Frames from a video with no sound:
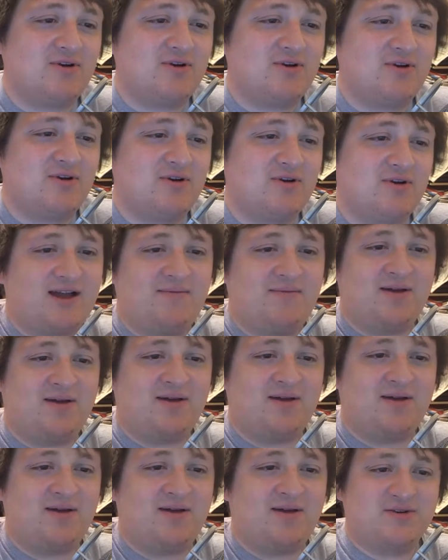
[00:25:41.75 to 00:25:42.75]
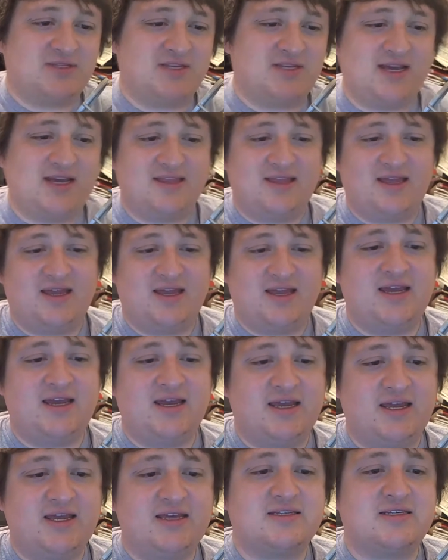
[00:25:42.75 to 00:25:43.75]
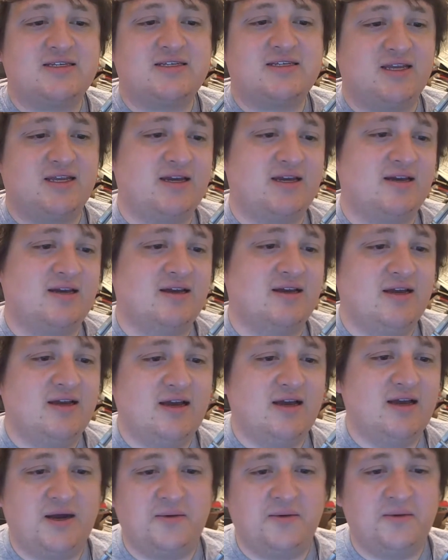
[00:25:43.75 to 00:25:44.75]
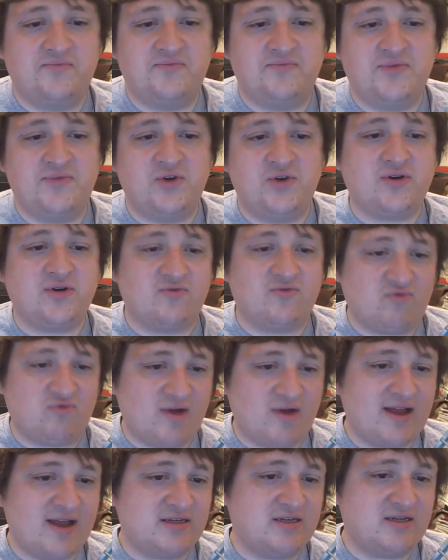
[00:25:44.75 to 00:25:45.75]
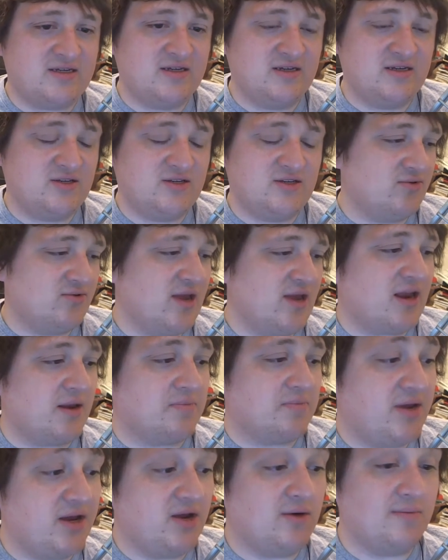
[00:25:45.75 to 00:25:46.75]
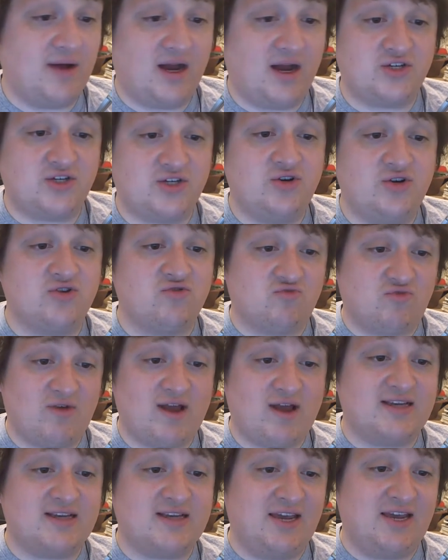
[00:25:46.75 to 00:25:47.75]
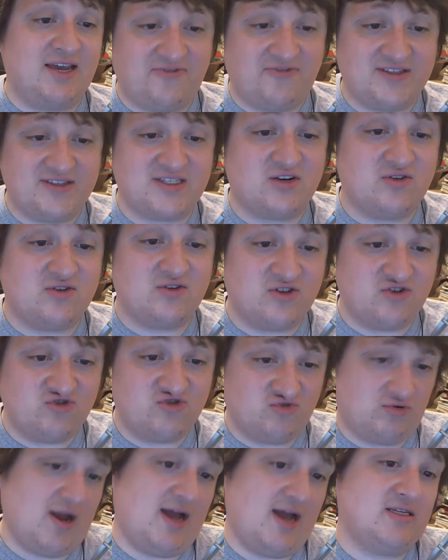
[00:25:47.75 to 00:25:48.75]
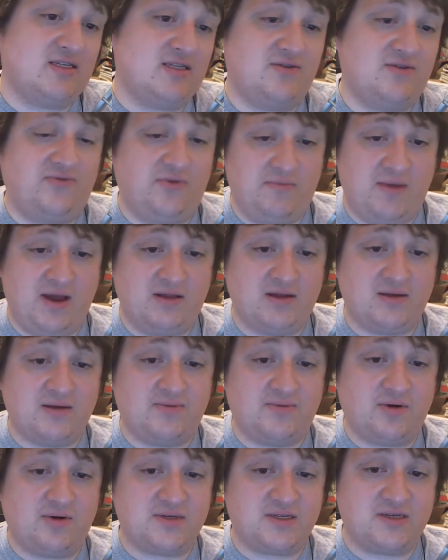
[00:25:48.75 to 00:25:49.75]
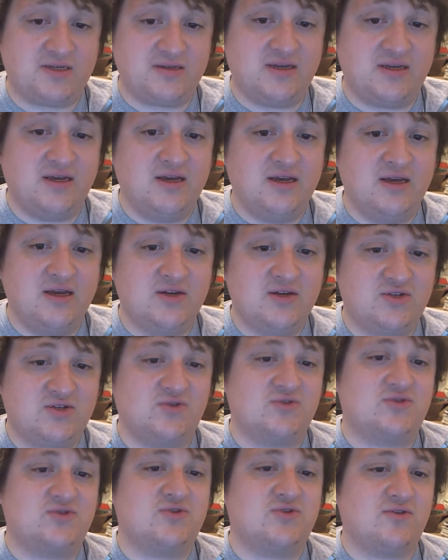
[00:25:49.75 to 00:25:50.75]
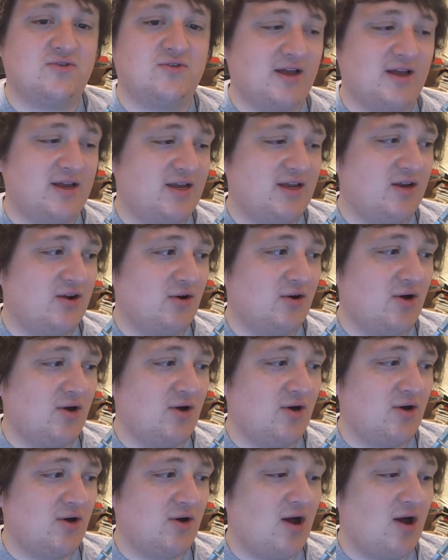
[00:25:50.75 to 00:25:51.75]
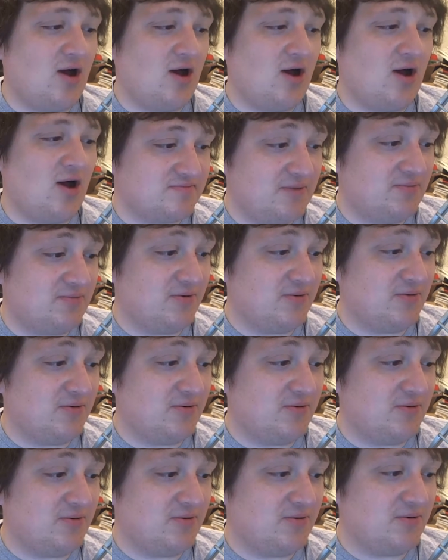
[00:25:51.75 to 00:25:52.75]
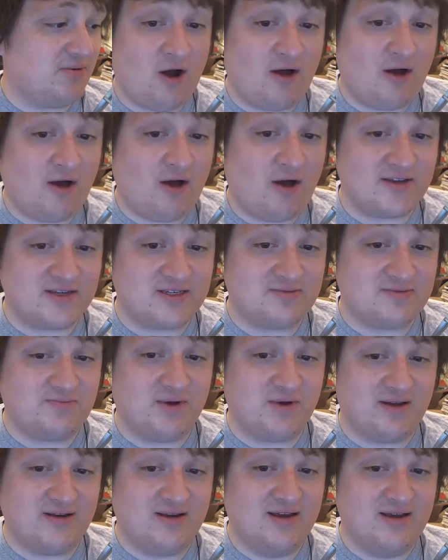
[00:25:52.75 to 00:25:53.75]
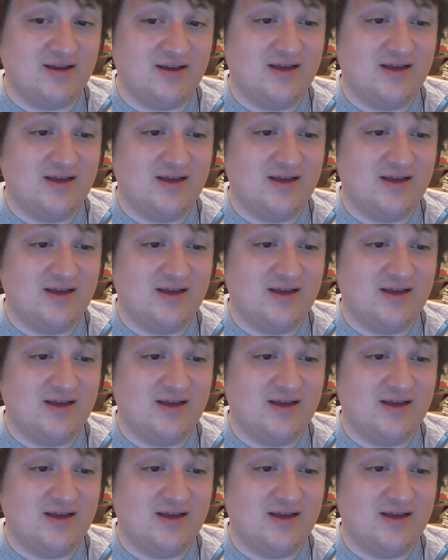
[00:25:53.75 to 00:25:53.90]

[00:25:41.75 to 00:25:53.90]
of the other commenters was saying that in his city, you can rent, so not a P.O. box, you can rent a physical address for mailing purposes. So it's sort of like, 100 people renting an office, but